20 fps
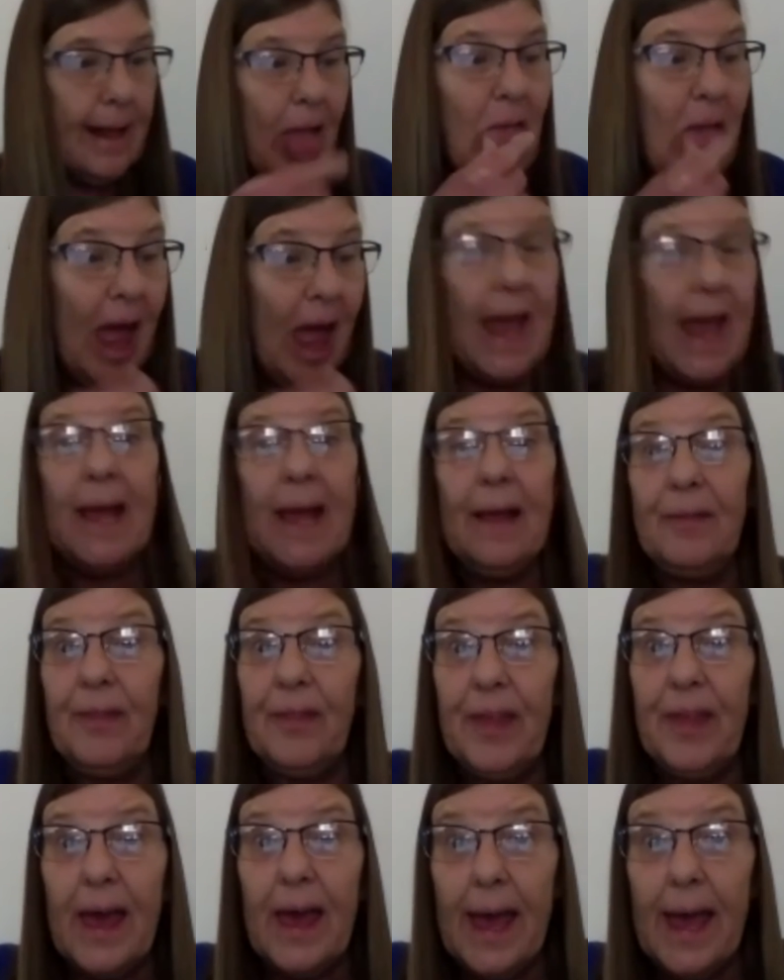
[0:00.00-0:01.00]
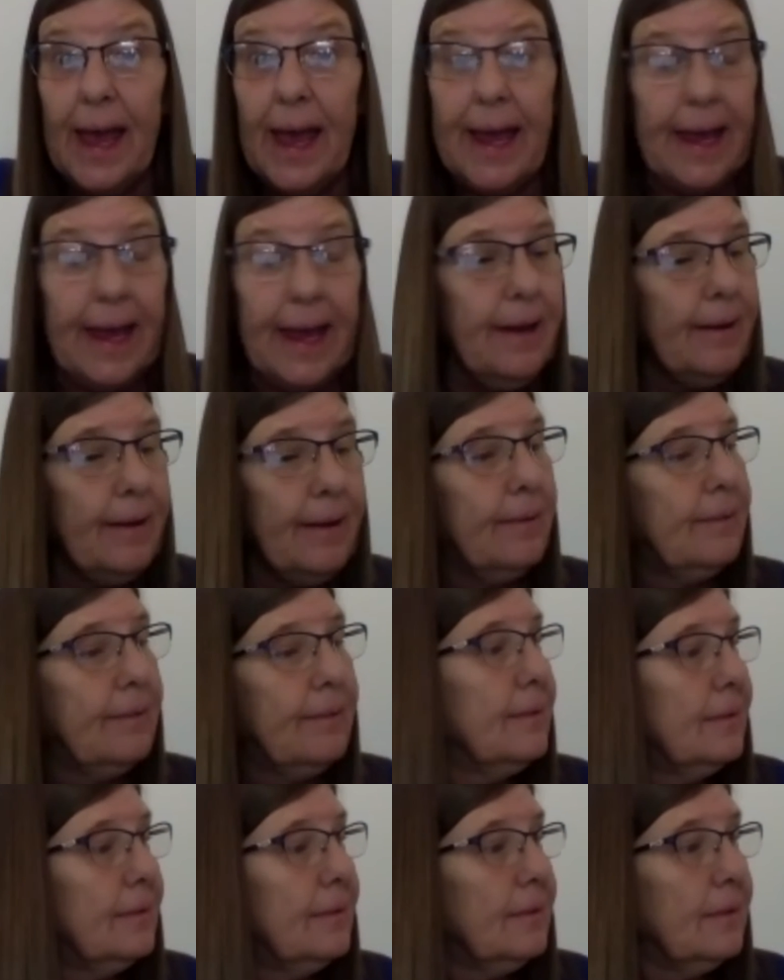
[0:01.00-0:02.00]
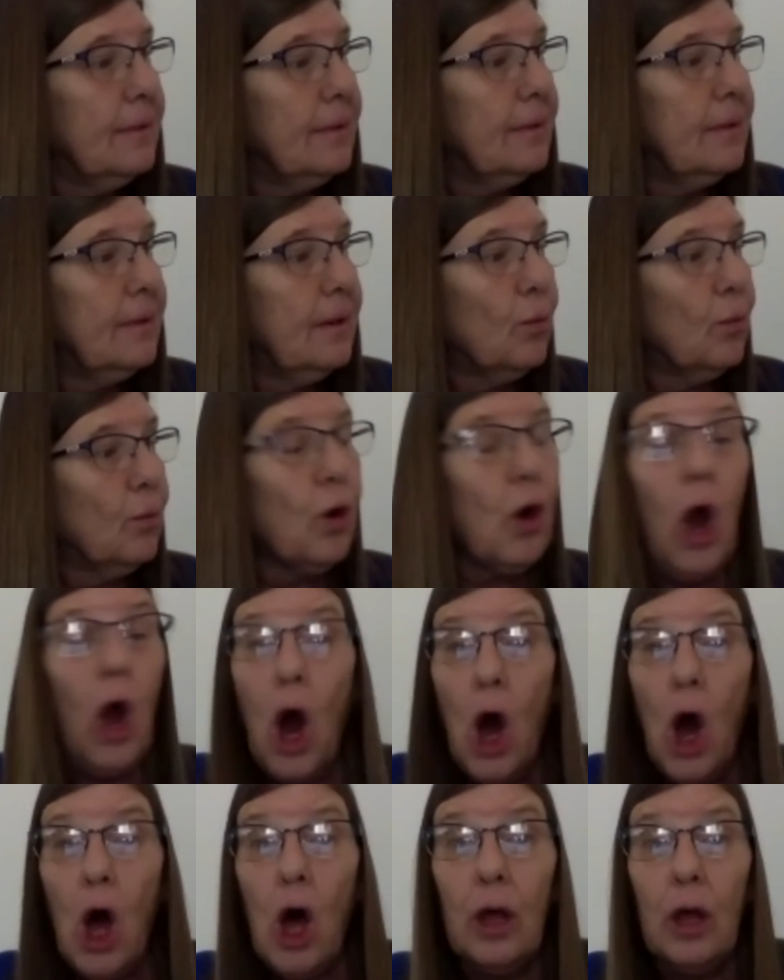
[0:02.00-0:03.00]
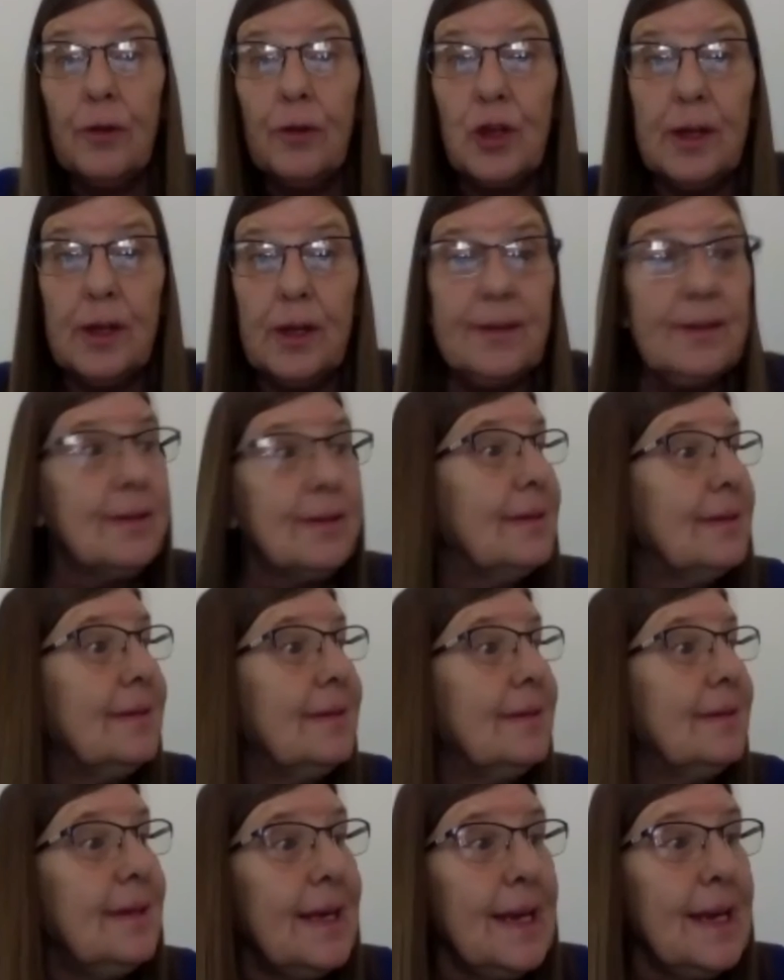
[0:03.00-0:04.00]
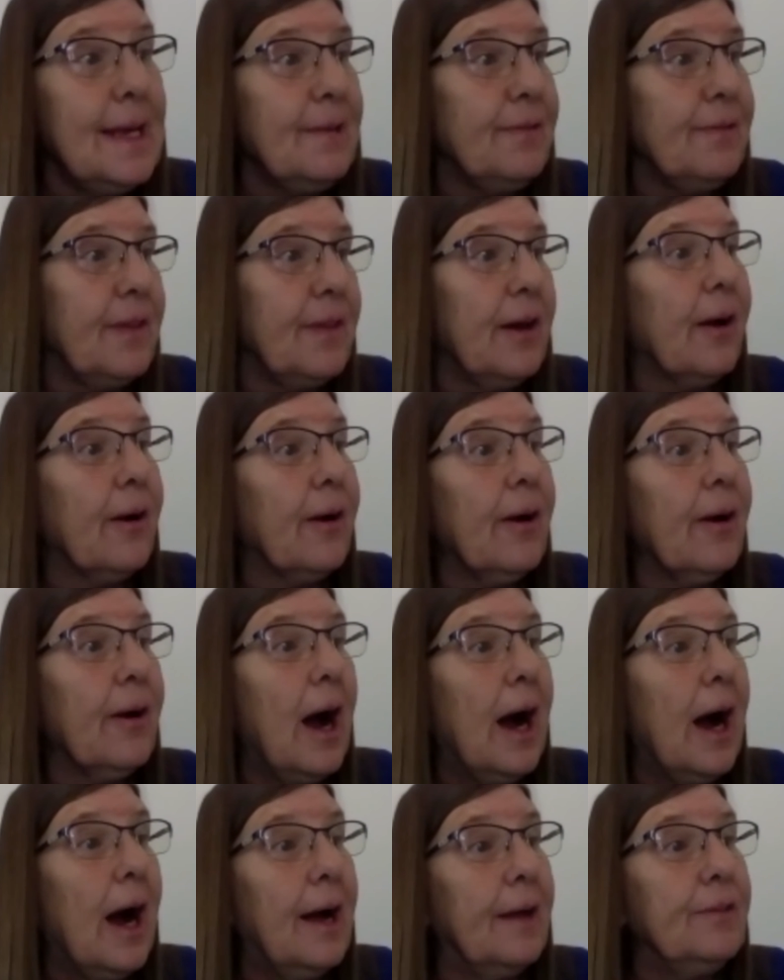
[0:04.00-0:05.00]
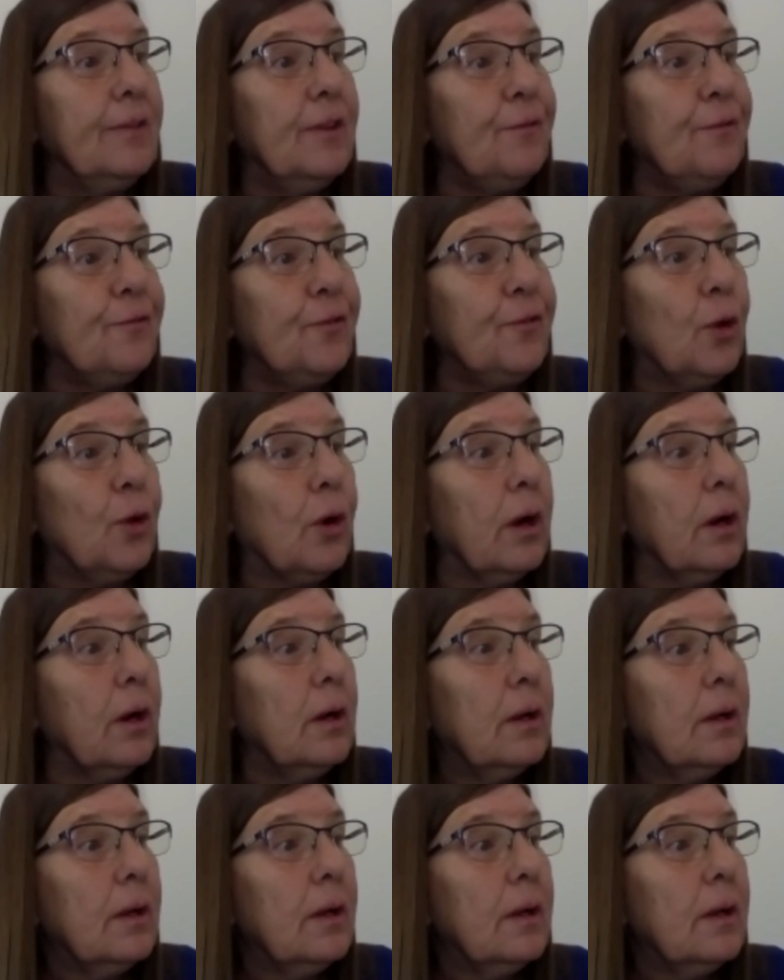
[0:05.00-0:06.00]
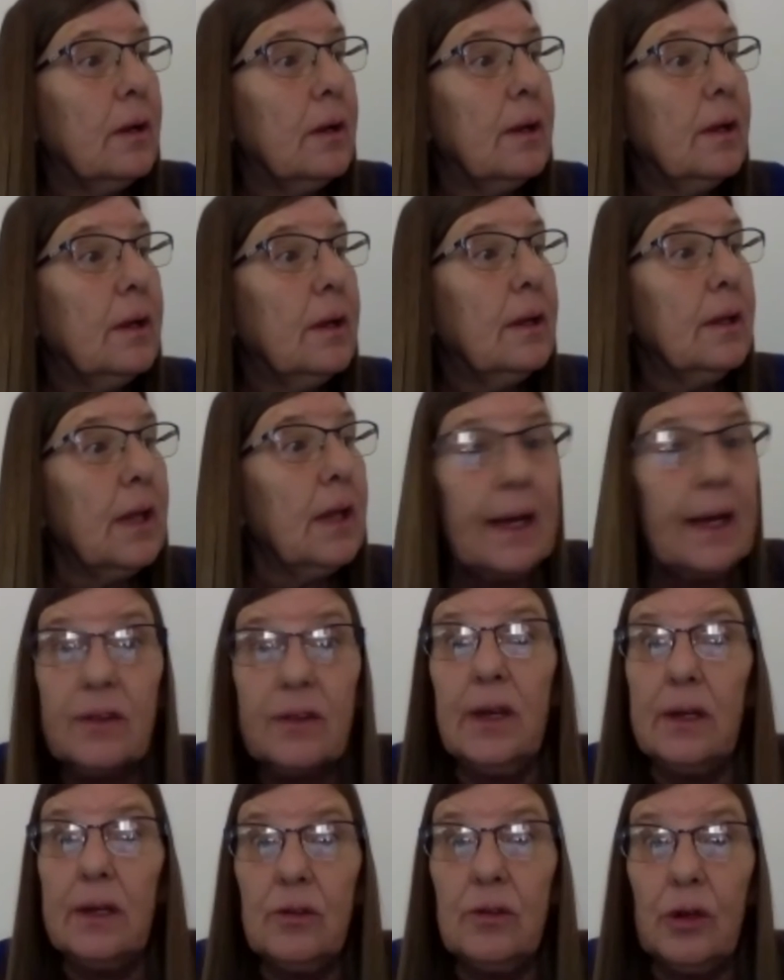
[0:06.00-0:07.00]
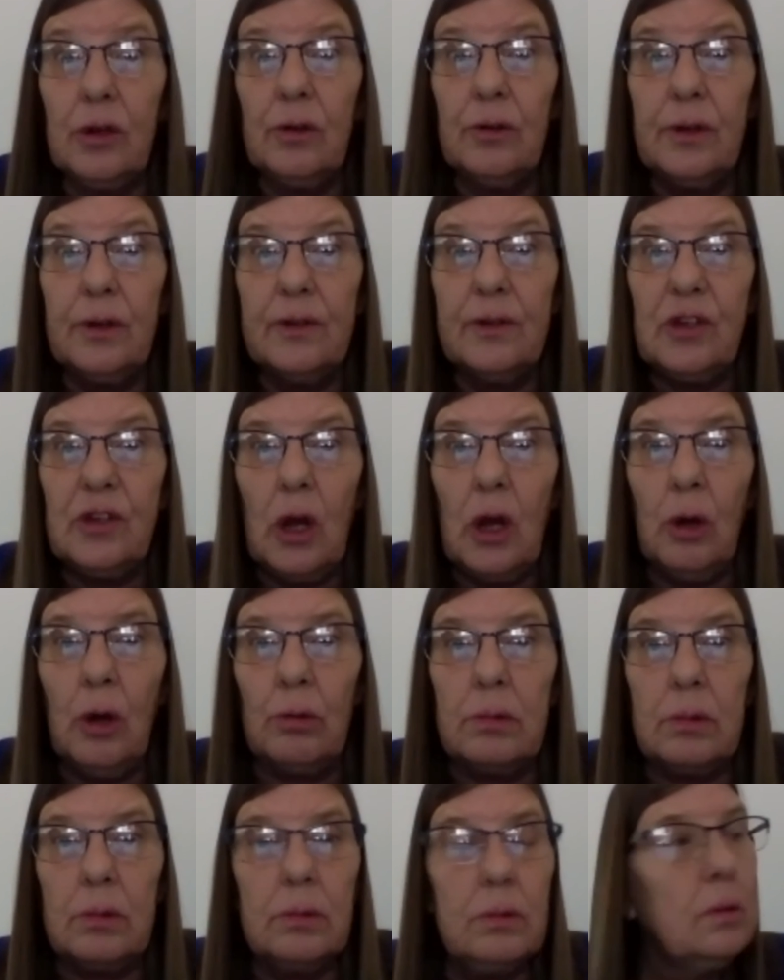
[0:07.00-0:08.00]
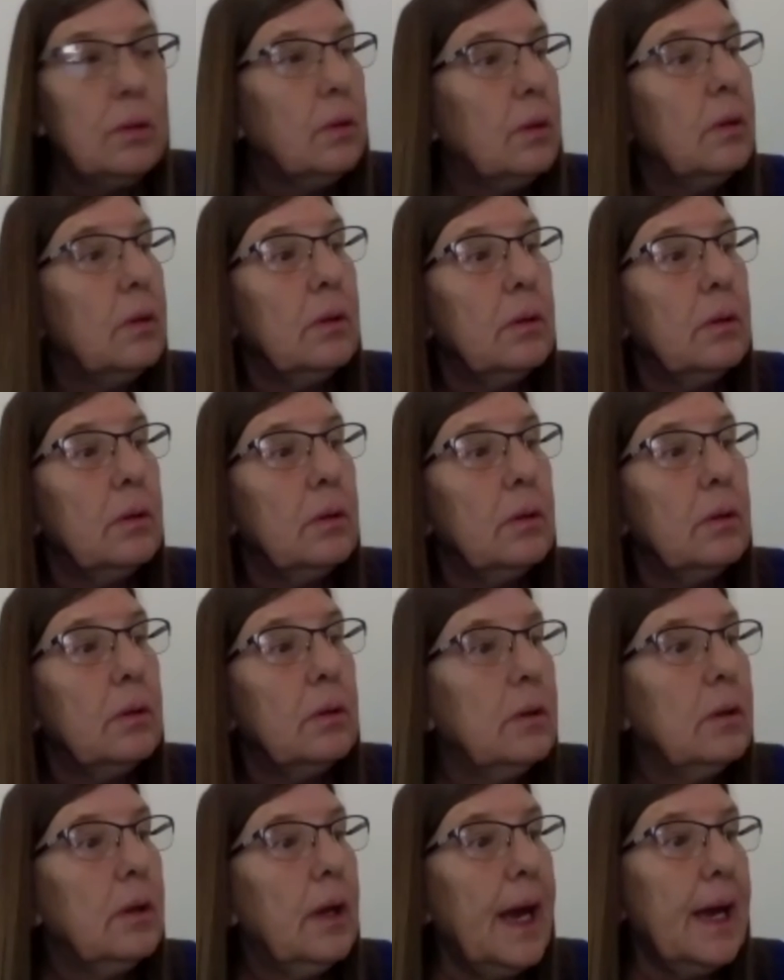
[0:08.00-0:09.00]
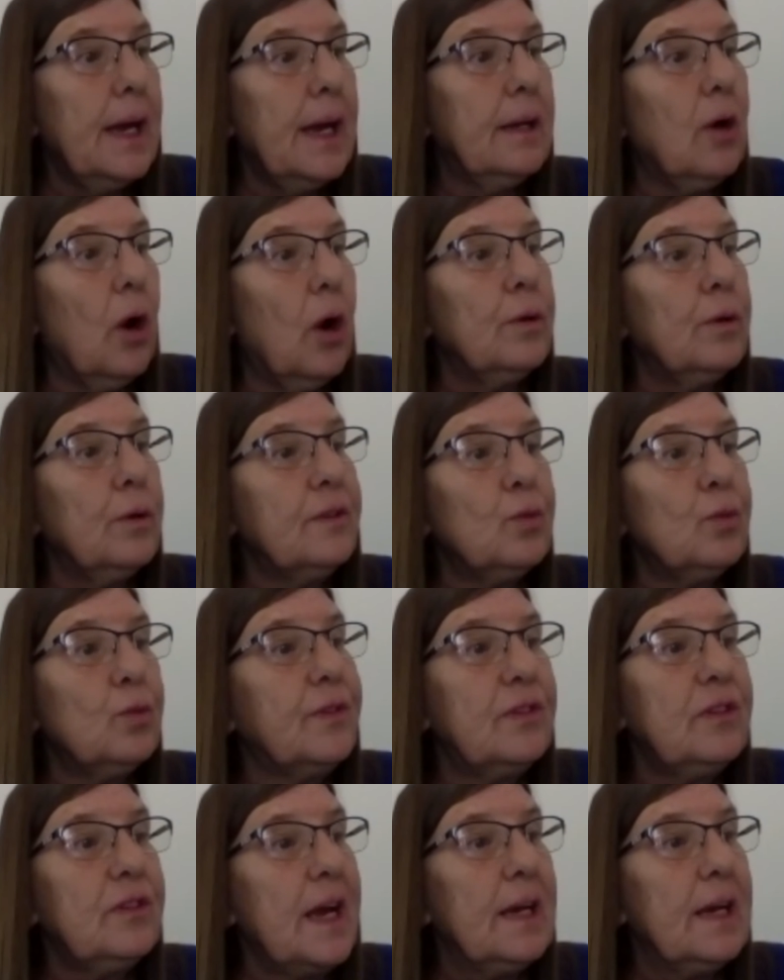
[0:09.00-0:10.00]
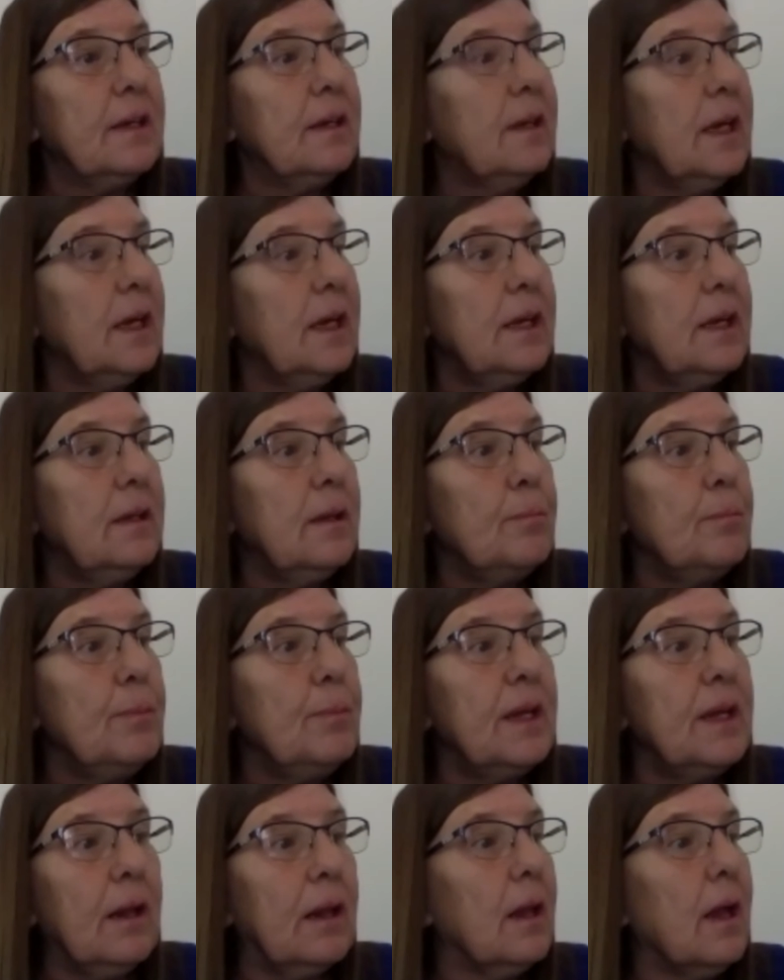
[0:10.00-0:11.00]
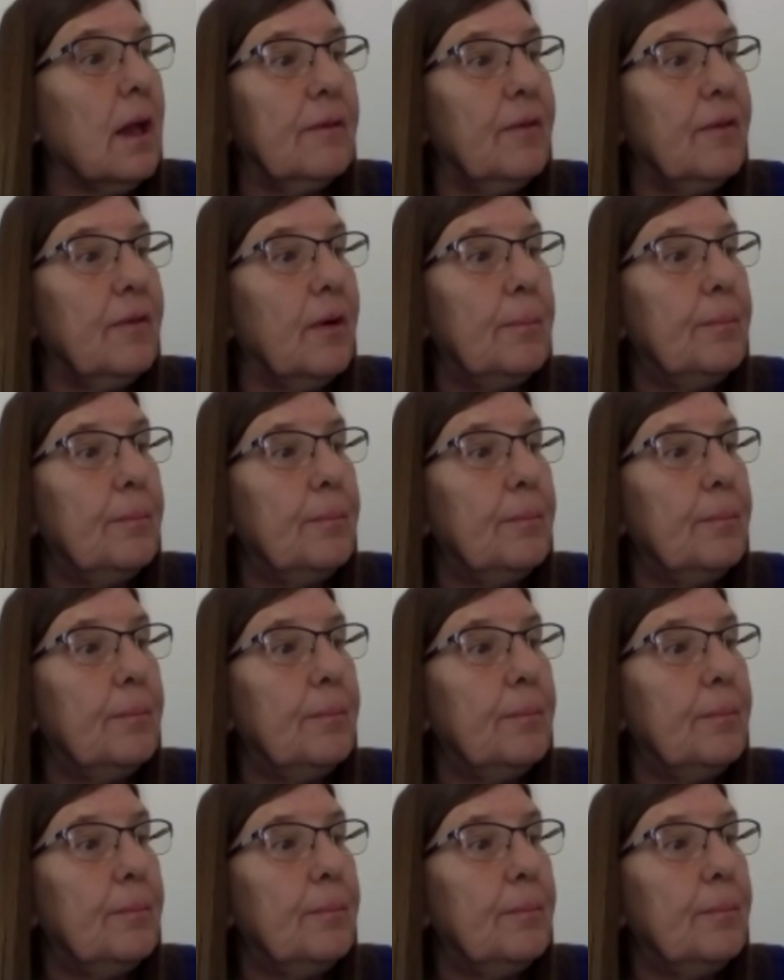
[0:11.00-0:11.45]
and they were all just sitting there on the floor like they had turned to stone. And Otis was standing in the middle of them.